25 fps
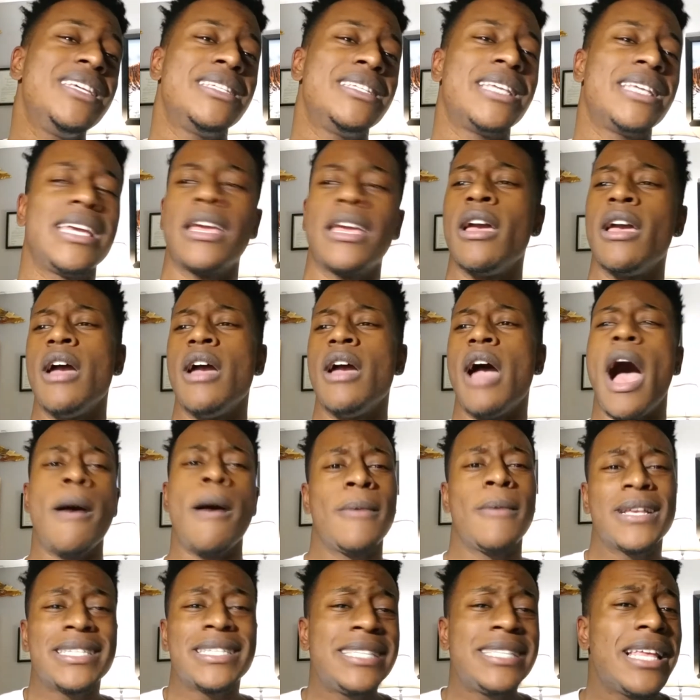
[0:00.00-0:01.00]
Like, I'm
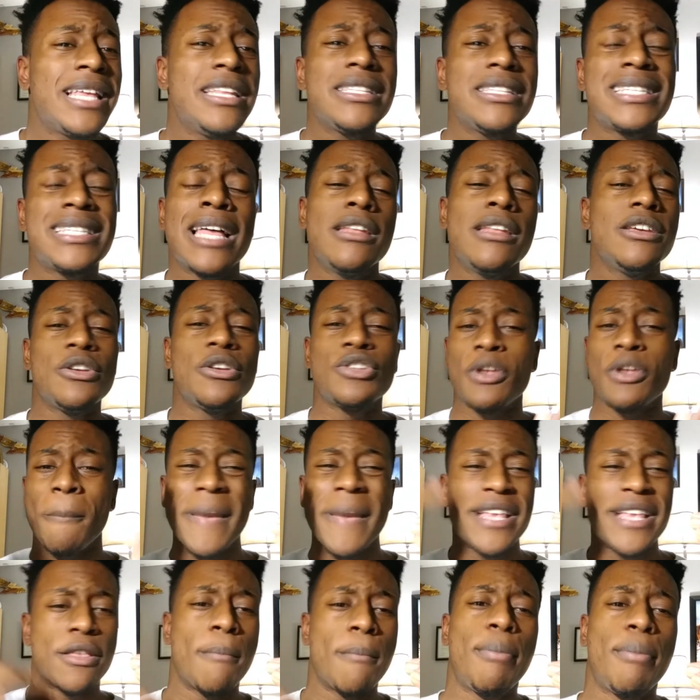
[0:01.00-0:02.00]
not telling you to make
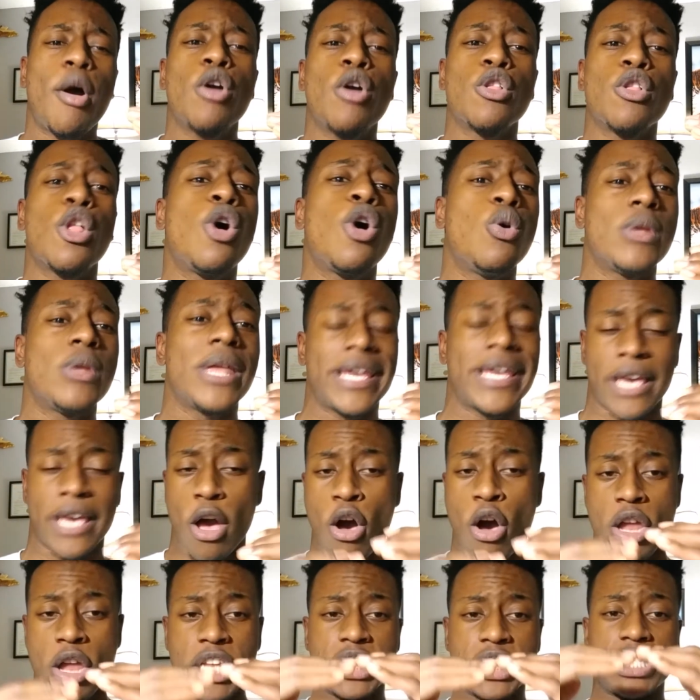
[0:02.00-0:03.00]
the bar low. Like,
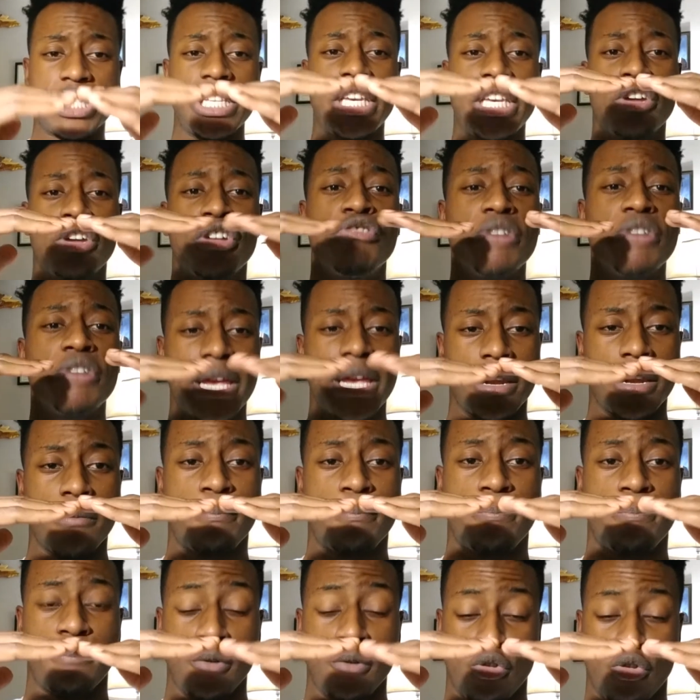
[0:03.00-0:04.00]
honestly, create
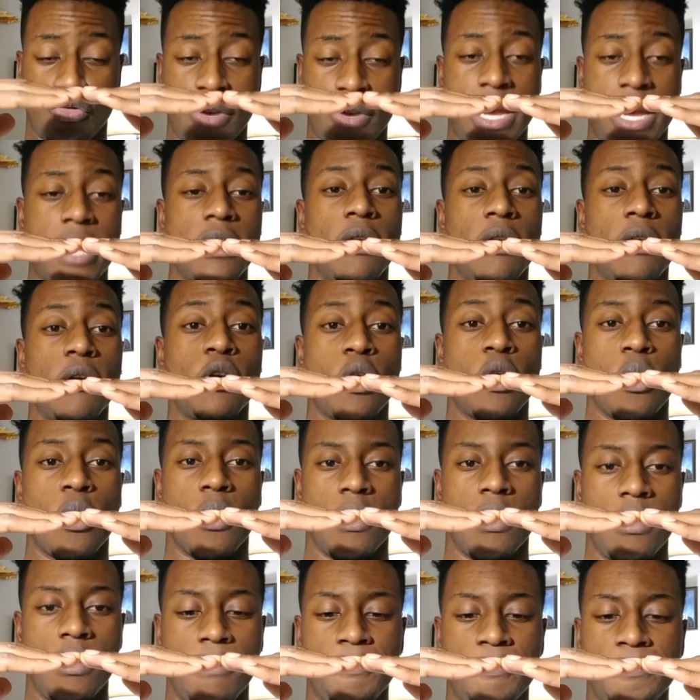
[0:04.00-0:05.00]
a
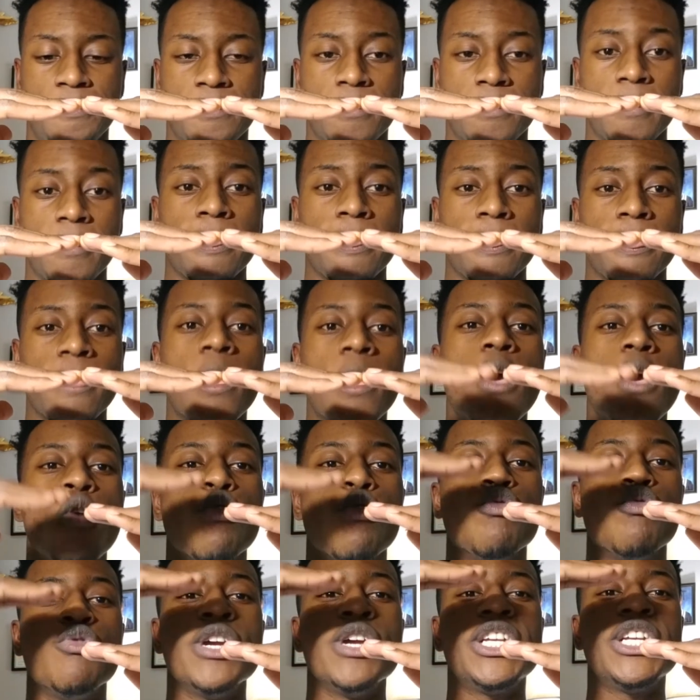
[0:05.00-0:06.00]
goal,
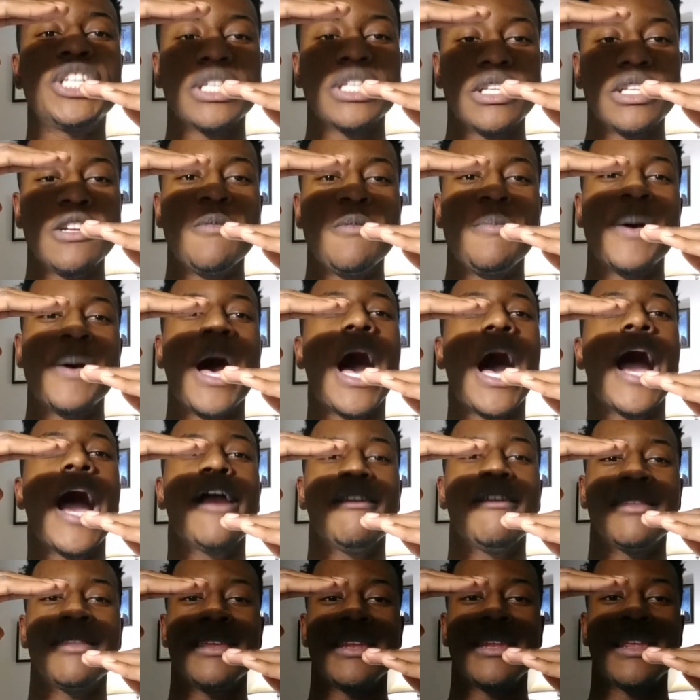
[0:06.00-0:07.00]
reach a little bit higher
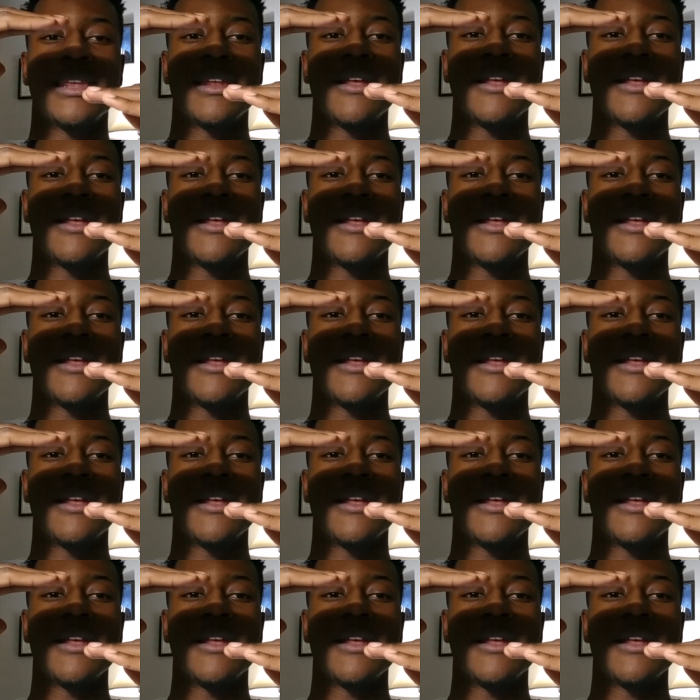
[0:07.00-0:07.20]
than it.